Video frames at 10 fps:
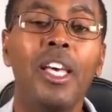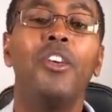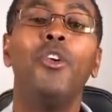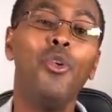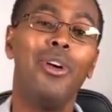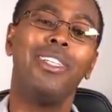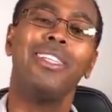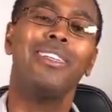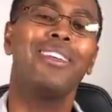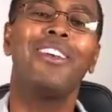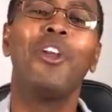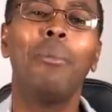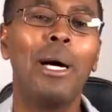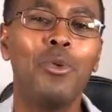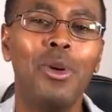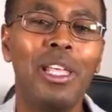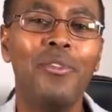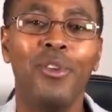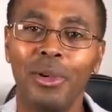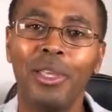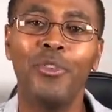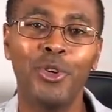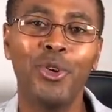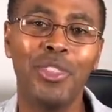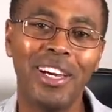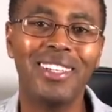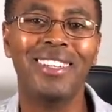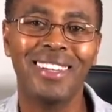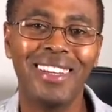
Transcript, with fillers: You know what? No man will leave you if you do that.